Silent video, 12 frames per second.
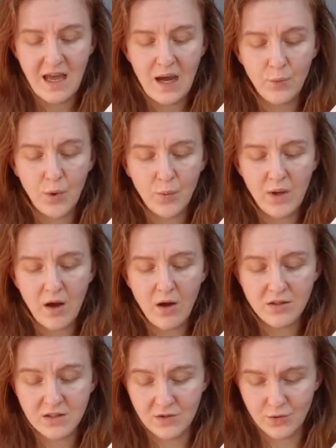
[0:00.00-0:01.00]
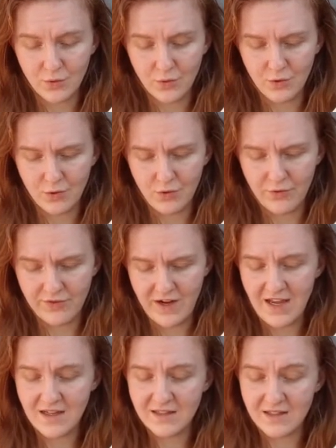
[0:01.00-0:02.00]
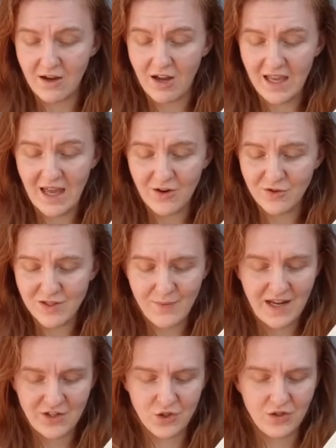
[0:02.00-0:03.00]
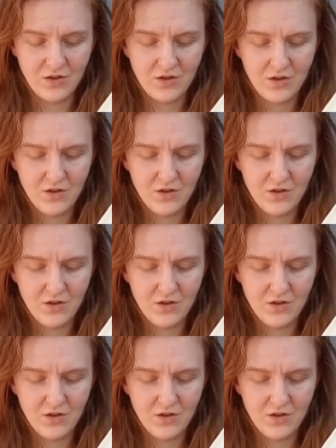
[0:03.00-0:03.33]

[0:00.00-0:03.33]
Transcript: and what we are to talk of next I cannot imagine."